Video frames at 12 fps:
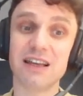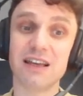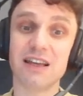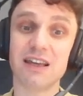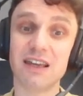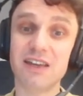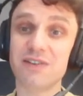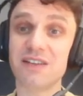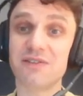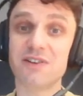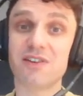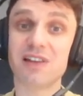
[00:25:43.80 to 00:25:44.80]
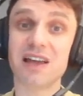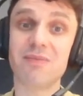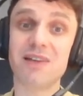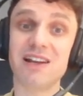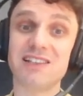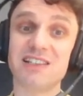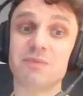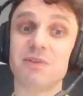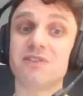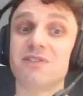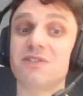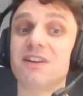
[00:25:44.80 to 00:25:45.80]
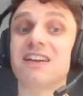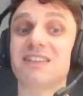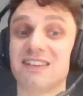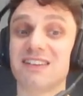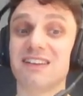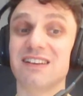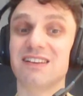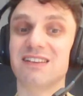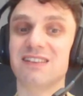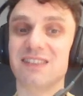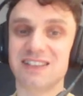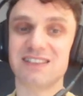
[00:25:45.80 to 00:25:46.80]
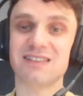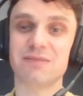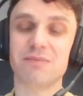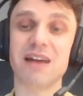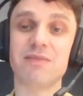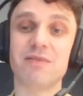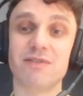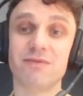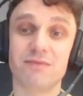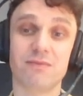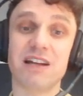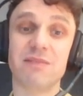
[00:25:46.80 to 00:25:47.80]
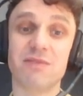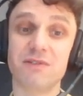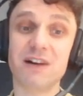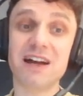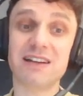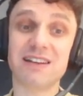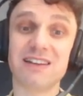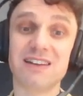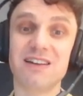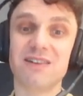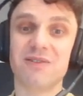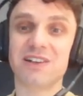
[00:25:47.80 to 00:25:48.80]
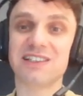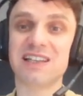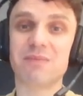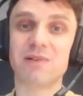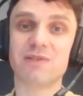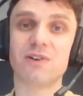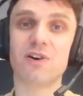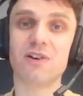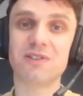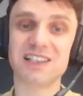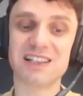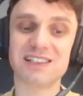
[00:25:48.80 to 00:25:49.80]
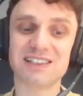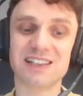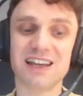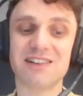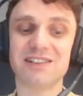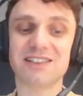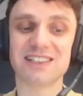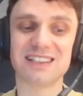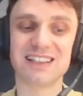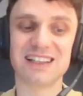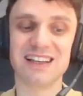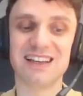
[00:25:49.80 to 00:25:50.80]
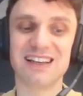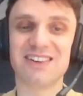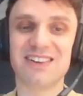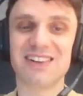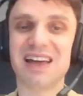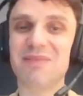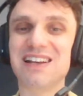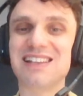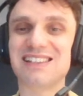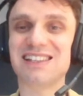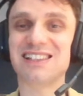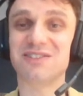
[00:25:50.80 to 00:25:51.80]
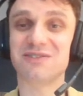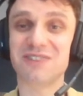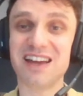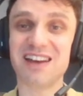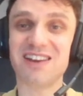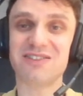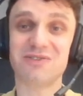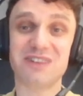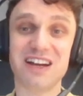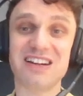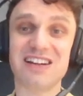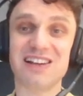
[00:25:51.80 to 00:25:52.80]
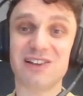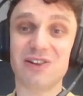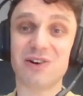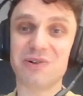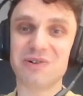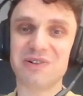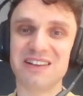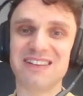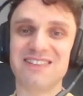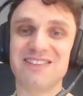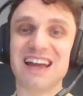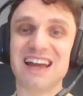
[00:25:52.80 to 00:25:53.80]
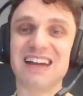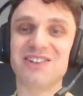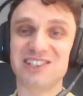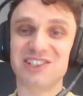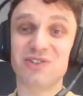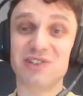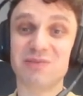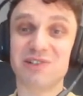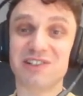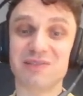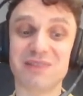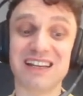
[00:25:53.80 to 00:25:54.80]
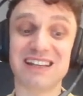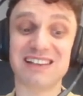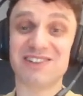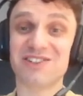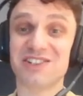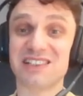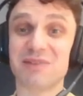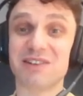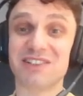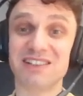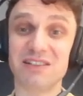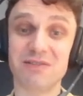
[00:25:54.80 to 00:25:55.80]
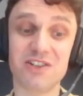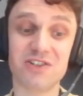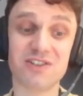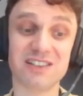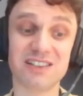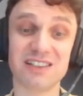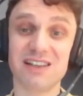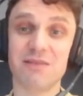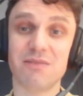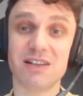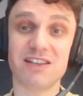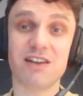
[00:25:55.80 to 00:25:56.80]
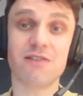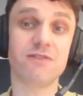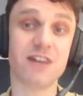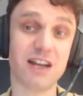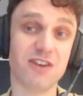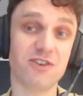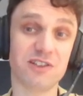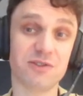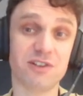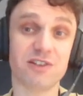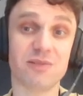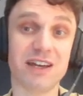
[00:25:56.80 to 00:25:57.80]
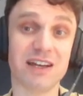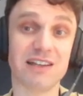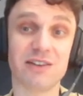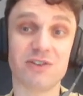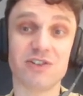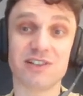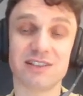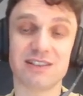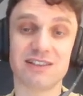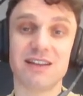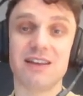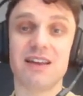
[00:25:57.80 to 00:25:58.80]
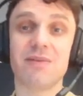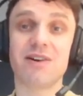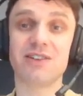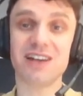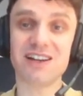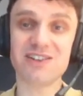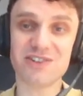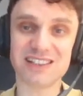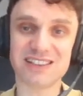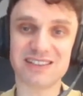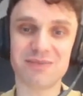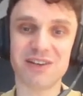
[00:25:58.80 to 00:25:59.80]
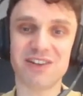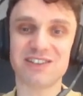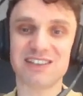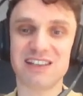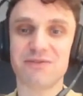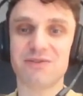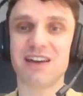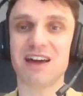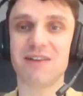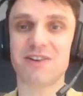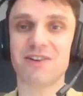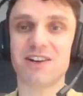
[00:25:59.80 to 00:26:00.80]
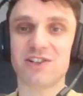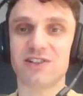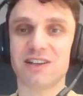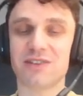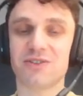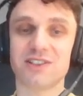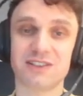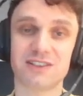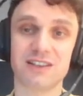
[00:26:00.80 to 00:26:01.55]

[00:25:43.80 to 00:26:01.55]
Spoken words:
even if your reliability is 0.3, this might be fine. For example, for Hofstadter scales, reliability is very, very low. They are not suitable to make conclusions about individuals, but they are very useful to make conclusions about countries, because if we average across